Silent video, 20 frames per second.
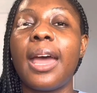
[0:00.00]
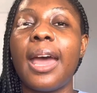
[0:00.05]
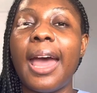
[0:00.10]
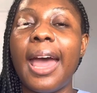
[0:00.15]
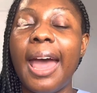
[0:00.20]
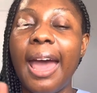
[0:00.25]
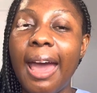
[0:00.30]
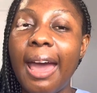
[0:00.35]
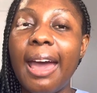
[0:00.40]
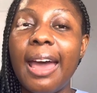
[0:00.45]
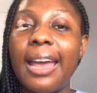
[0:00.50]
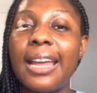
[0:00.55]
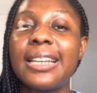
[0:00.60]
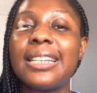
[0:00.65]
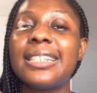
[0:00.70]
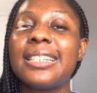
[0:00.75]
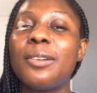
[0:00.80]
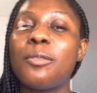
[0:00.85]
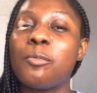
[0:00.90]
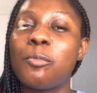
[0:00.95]

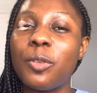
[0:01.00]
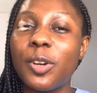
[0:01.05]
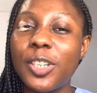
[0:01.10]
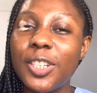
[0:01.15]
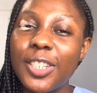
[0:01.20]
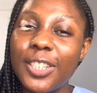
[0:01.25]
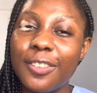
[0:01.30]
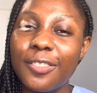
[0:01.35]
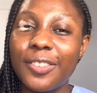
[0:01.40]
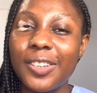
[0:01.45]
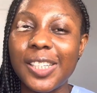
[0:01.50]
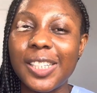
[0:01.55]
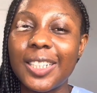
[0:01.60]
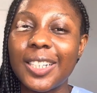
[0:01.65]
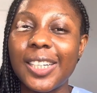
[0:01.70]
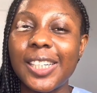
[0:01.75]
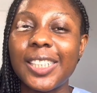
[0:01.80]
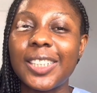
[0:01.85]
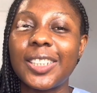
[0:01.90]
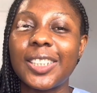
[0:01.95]
and once your
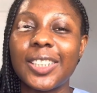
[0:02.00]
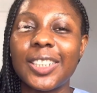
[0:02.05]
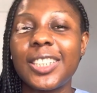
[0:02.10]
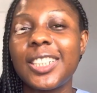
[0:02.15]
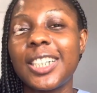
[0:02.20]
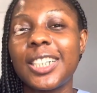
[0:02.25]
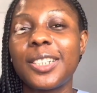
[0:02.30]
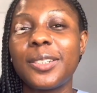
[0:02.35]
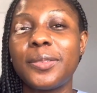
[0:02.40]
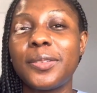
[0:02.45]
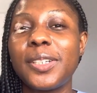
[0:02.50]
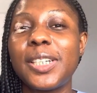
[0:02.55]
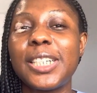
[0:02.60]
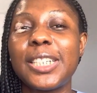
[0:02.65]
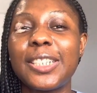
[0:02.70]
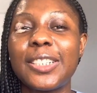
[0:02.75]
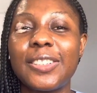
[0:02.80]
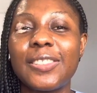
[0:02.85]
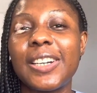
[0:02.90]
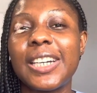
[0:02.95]
visa is successful
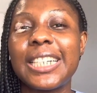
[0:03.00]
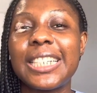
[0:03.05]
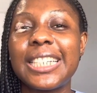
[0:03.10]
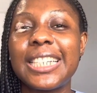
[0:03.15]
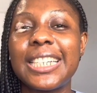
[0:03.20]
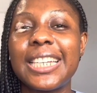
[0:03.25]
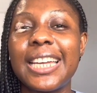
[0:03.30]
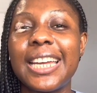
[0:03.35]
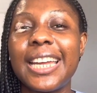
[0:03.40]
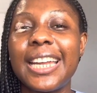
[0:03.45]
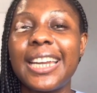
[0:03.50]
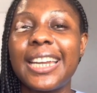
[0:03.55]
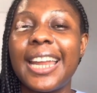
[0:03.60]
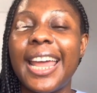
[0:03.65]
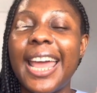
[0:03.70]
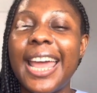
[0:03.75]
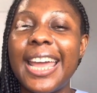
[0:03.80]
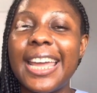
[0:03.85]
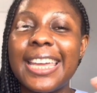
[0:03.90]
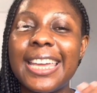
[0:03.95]
and granted,
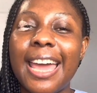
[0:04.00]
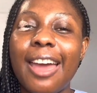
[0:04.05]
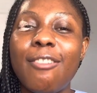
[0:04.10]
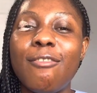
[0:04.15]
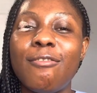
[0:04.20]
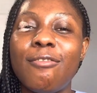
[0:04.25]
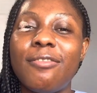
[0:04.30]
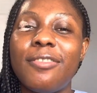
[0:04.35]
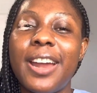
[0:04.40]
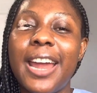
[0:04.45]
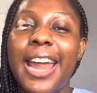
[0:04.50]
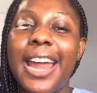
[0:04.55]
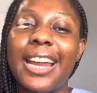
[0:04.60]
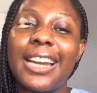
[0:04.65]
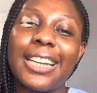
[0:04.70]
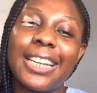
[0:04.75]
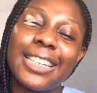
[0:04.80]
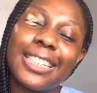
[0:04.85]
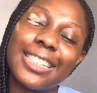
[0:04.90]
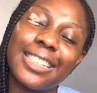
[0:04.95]
get
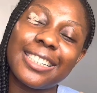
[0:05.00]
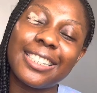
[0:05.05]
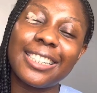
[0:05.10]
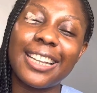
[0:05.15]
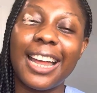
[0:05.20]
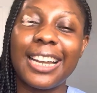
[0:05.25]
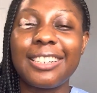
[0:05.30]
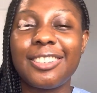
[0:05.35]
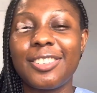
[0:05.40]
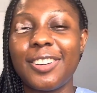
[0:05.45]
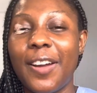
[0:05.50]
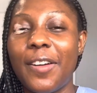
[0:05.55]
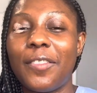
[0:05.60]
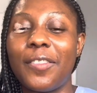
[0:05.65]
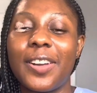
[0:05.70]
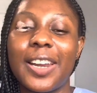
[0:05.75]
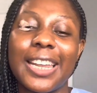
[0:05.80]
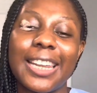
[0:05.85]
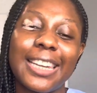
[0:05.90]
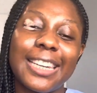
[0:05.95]
ready to start
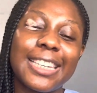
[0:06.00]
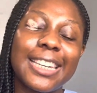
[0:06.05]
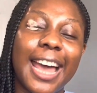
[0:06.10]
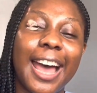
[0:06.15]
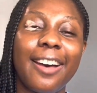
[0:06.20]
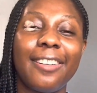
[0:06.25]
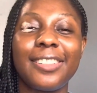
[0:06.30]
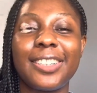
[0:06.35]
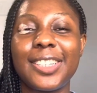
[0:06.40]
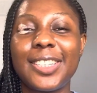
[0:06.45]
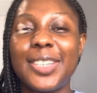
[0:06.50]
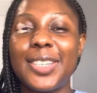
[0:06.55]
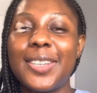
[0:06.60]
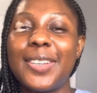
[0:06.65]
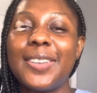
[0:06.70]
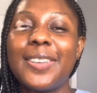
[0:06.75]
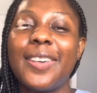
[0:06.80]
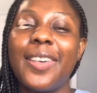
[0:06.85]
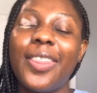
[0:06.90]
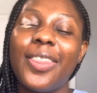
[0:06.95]
traveling down
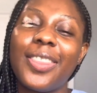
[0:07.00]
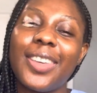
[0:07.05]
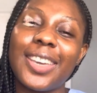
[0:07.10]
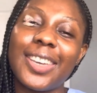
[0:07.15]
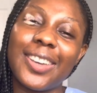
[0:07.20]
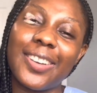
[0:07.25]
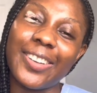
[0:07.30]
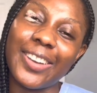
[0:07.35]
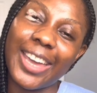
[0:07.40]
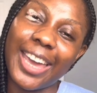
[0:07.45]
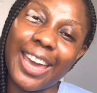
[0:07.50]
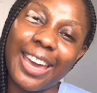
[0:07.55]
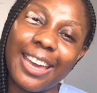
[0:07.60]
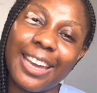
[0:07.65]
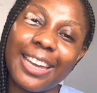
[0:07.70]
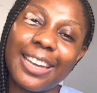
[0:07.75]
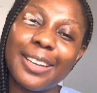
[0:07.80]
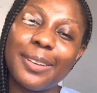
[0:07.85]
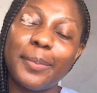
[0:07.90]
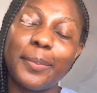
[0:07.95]
to the UK.
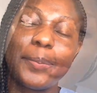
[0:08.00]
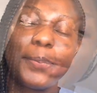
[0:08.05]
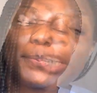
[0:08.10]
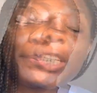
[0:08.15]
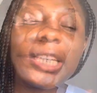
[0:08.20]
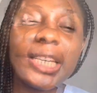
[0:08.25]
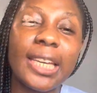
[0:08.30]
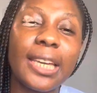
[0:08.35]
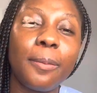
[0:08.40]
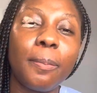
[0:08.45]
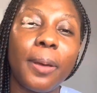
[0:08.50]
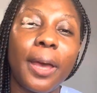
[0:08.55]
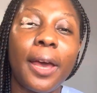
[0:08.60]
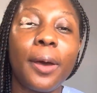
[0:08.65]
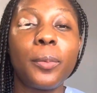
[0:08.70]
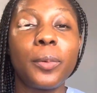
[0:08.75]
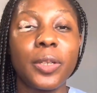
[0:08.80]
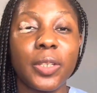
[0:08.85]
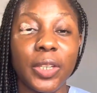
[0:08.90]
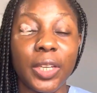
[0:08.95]
One tip I
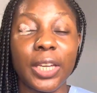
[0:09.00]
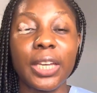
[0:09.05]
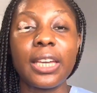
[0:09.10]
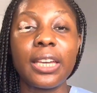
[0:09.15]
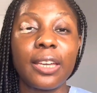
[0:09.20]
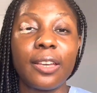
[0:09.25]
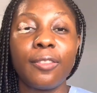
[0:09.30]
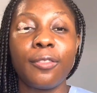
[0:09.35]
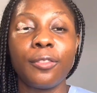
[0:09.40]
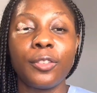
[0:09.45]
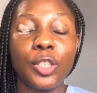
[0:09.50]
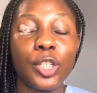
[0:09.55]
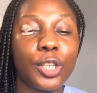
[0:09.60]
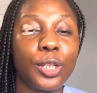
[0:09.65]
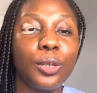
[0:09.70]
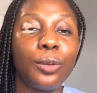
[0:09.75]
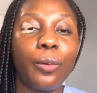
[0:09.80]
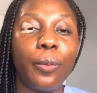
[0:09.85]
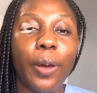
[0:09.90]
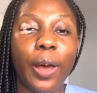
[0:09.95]
would give
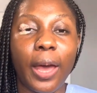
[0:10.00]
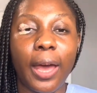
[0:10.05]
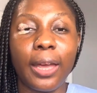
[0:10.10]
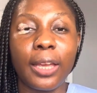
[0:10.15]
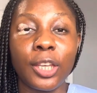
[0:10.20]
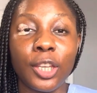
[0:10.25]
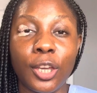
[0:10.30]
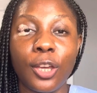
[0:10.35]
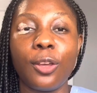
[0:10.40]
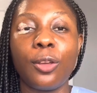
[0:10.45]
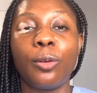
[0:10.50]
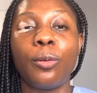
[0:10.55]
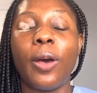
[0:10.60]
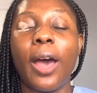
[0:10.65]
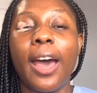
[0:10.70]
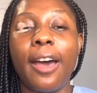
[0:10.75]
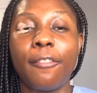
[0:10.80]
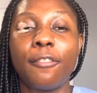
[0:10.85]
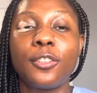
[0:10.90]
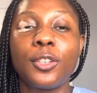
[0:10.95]
to you
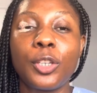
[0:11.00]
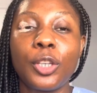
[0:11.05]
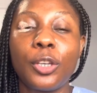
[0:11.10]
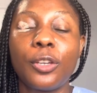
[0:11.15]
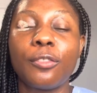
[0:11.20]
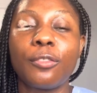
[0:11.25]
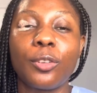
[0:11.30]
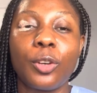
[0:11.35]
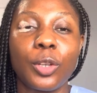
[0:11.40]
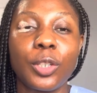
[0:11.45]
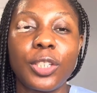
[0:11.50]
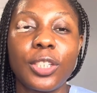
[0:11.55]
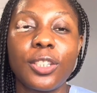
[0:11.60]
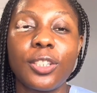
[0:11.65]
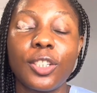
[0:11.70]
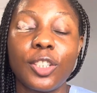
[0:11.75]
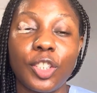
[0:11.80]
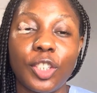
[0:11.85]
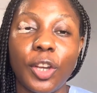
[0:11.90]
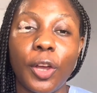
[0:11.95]
after you have gotten the
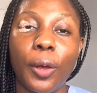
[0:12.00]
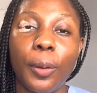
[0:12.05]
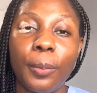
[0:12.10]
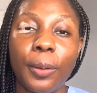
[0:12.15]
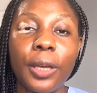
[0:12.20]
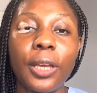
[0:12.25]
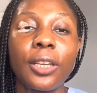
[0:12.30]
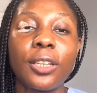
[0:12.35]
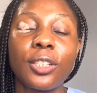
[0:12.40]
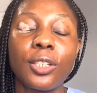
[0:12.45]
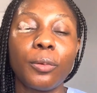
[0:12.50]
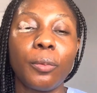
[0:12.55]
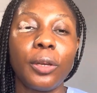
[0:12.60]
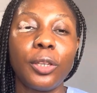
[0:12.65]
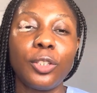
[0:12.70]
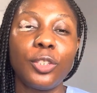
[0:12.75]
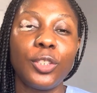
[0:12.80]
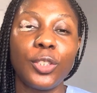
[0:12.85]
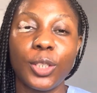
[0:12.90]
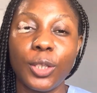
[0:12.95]
job is to
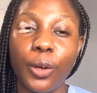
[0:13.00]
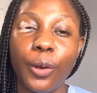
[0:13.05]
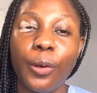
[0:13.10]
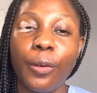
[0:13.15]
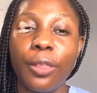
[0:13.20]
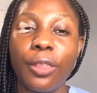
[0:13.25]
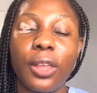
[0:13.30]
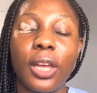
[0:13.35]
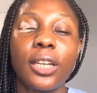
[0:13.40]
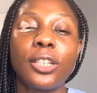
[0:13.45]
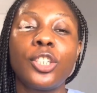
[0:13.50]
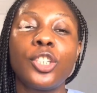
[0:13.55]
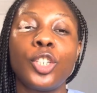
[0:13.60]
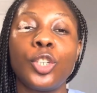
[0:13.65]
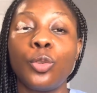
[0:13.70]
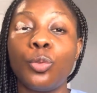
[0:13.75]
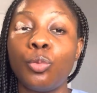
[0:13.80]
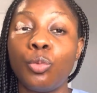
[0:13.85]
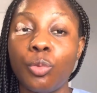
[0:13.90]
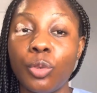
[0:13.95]
ensure that you
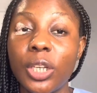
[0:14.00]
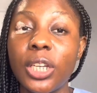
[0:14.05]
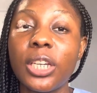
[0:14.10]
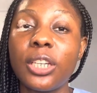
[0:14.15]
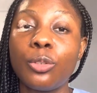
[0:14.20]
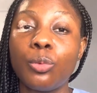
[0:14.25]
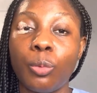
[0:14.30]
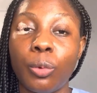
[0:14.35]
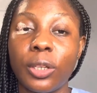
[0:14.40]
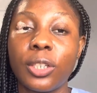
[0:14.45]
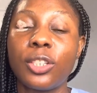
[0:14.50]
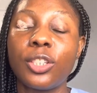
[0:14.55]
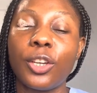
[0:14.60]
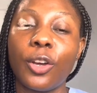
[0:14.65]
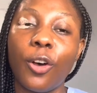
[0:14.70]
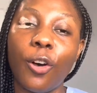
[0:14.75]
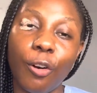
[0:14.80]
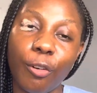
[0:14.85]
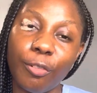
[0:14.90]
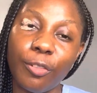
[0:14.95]
read what your
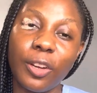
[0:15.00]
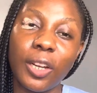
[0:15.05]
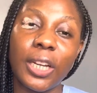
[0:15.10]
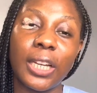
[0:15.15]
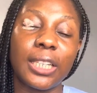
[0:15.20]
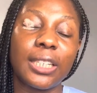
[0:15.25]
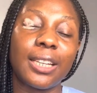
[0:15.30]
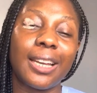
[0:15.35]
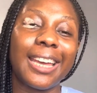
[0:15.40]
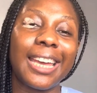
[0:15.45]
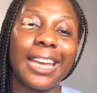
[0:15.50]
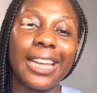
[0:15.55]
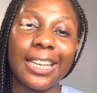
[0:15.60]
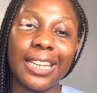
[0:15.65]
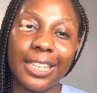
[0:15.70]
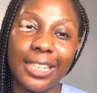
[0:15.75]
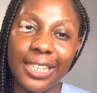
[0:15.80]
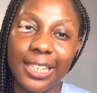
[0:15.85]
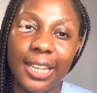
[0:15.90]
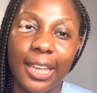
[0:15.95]
offer letter
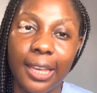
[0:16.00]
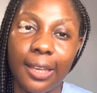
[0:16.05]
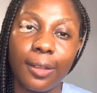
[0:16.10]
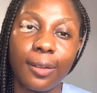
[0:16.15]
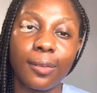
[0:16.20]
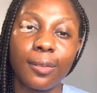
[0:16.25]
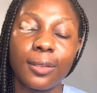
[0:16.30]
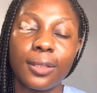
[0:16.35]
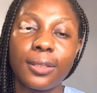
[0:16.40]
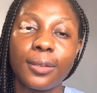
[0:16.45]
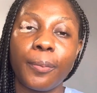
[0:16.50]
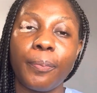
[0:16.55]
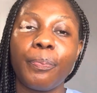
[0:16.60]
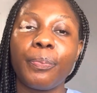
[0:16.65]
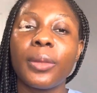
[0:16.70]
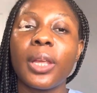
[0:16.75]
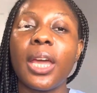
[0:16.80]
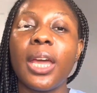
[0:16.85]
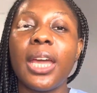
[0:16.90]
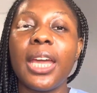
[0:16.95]
entails.
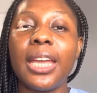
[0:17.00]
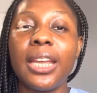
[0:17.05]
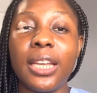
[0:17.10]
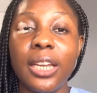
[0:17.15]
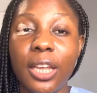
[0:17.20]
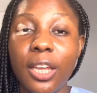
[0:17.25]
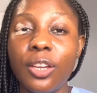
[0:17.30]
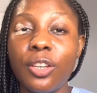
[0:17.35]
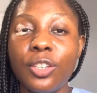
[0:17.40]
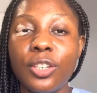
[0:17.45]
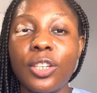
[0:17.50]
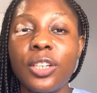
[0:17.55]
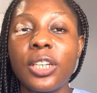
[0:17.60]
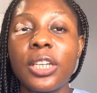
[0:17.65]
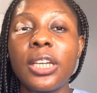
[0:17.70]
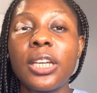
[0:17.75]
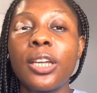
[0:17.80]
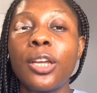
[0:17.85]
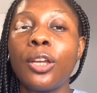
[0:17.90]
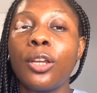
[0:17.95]

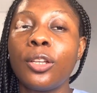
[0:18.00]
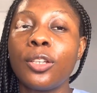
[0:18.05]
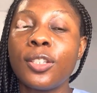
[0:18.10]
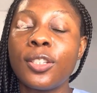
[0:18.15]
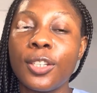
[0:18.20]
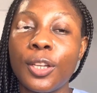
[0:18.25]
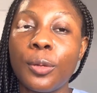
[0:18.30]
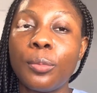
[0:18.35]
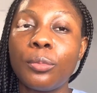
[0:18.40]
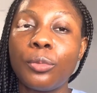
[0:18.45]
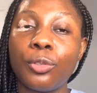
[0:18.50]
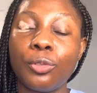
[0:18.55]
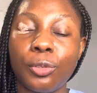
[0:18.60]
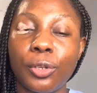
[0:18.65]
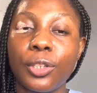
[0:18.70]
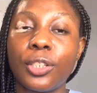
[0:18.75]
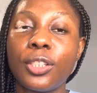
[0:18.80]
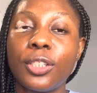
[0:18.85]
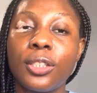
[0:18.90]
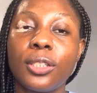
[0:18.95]
Initially, some
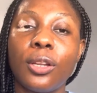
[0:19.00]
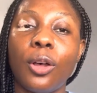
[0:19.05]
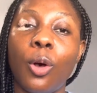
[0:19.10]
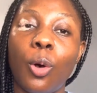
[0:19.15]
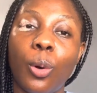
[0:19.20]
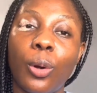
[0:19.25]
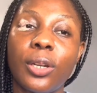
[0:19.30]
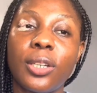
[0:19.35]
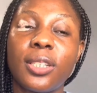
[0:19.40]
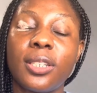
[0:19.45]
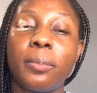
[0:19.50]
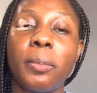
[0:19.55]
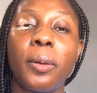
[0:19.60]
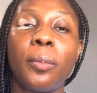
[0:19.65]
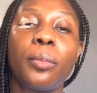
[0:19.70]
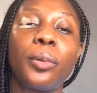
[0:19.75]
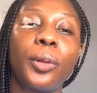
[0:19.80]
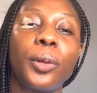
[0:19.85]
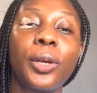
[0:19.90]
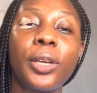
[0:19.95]
trusts or some
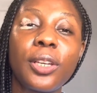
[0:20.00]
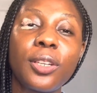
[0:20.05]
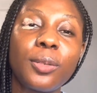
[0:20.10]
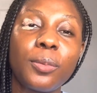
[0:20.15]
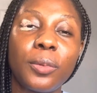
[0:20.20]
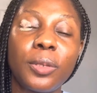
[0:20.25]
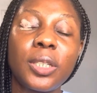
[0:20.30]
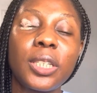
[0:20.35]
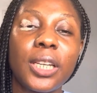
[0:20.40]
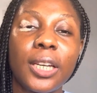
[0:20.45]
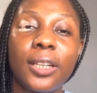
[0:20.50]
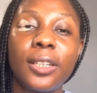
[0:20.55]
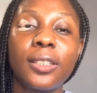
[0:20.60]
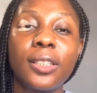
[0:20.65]
employers will tell